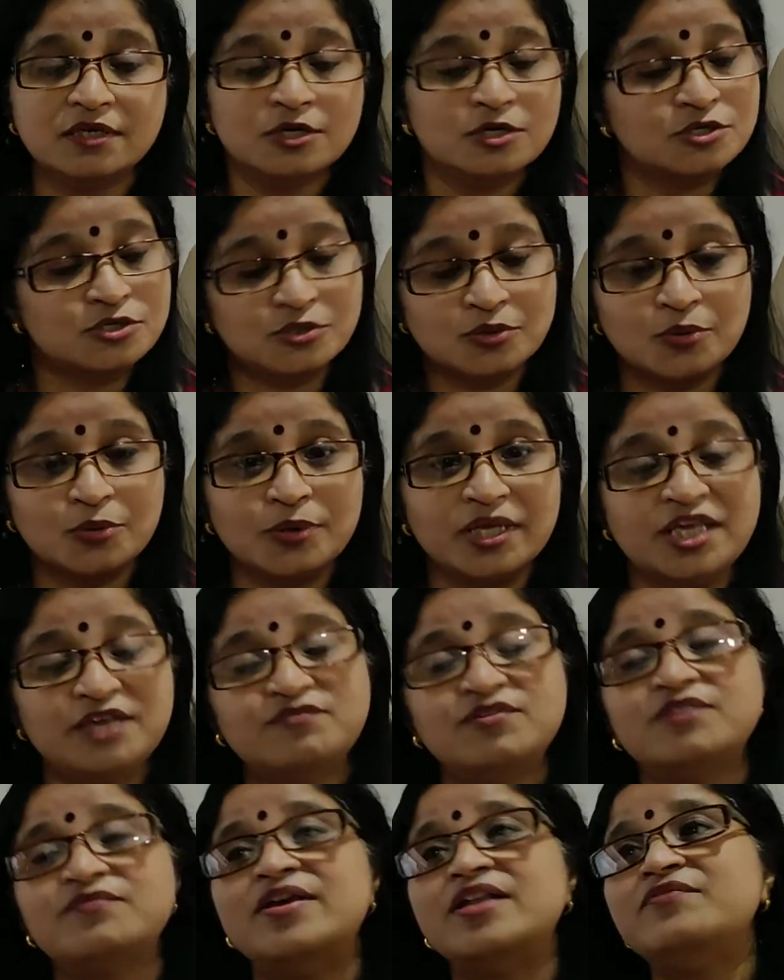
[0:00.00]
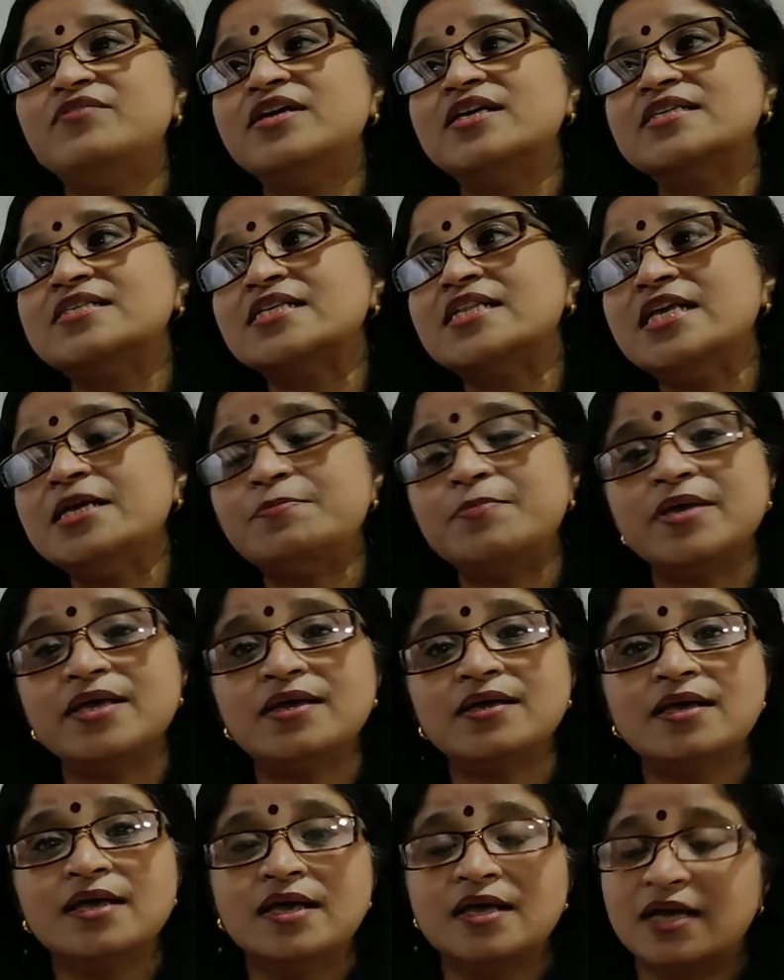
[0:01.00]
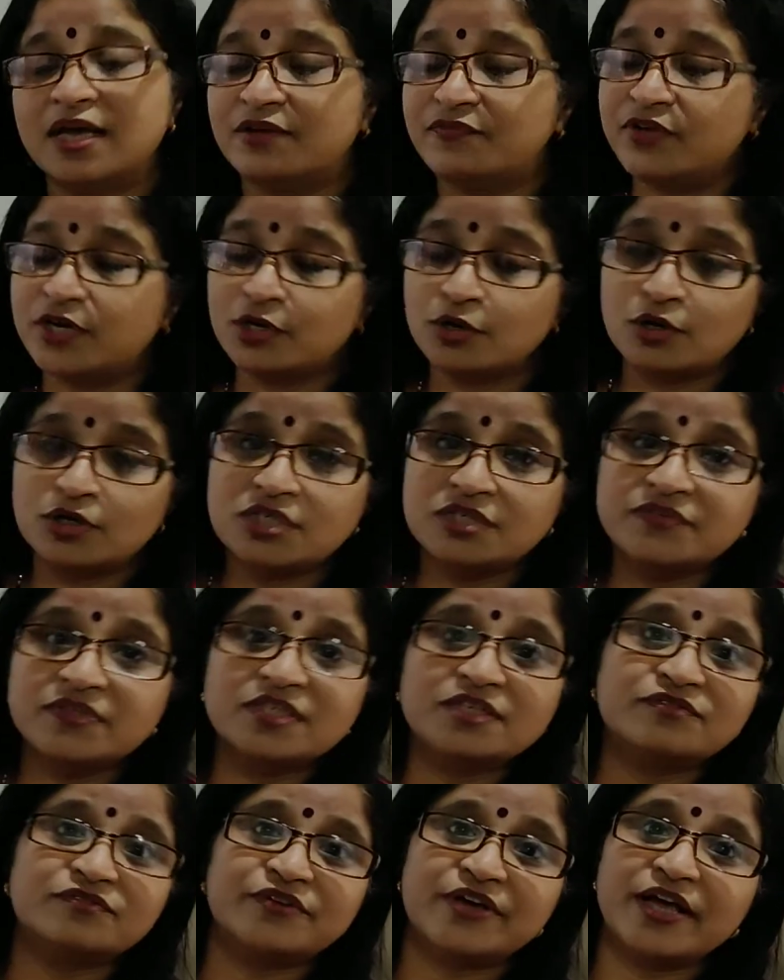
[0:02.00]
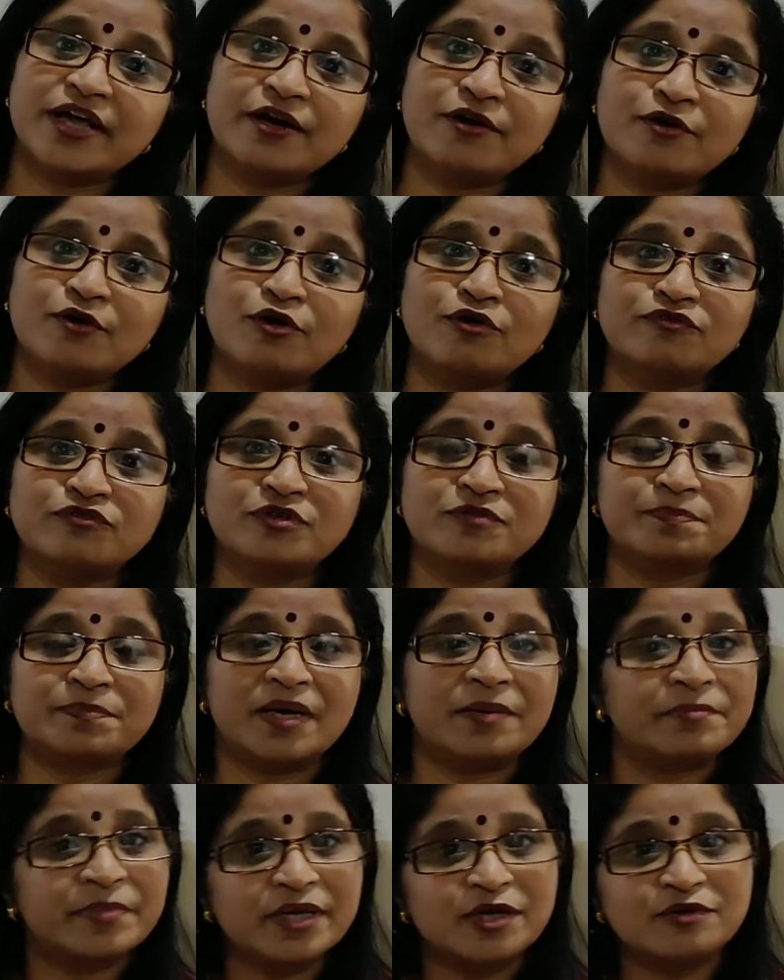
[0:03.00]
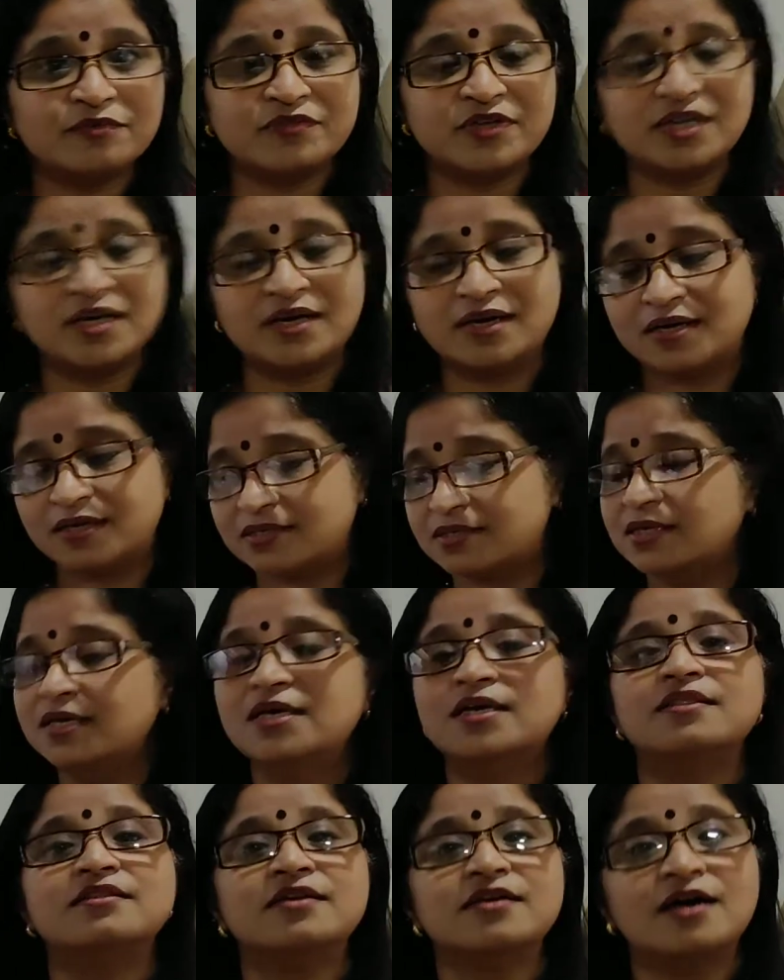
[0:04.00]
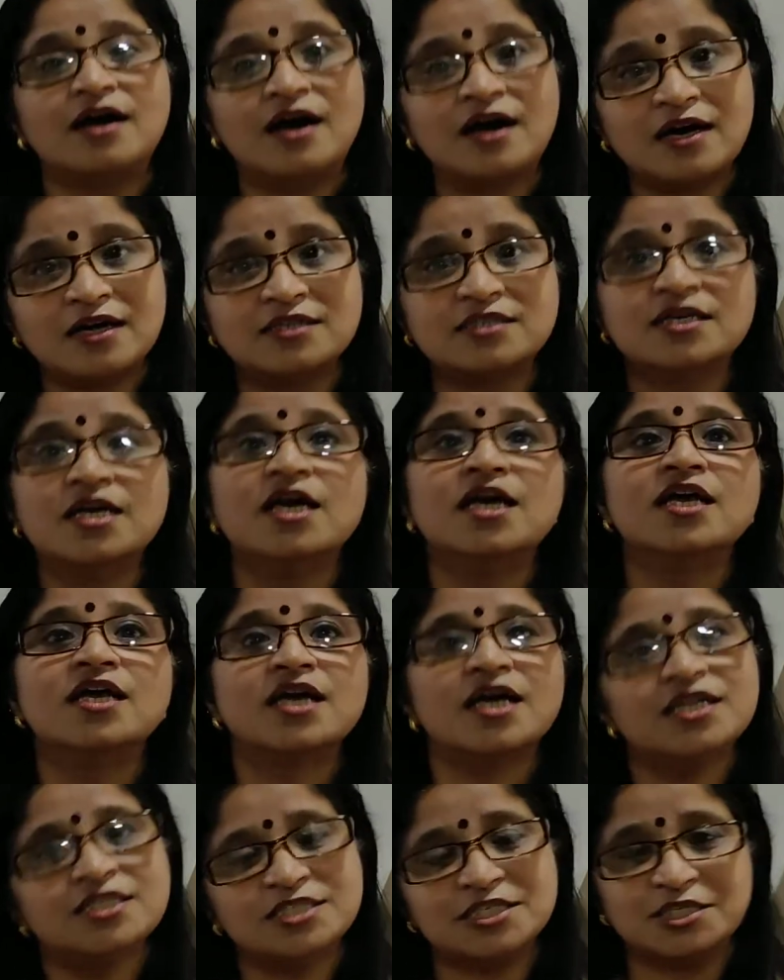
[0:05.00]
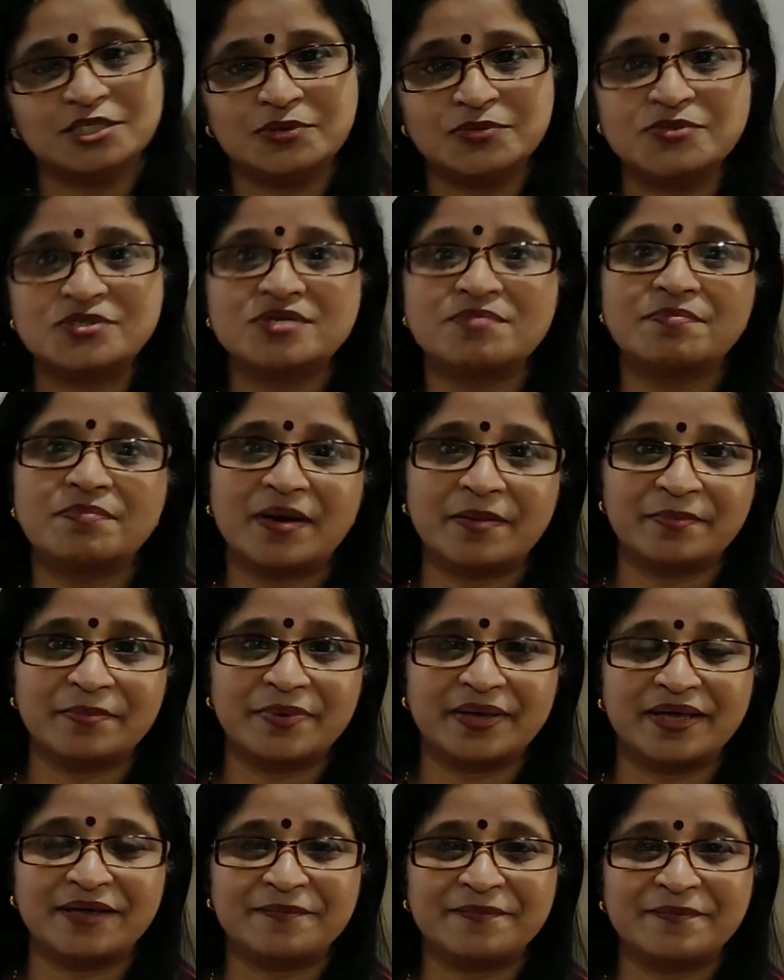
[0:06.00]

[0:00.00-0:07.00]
So even when we are sleeping and we are not even aware of the pumping of the heart continues pumping.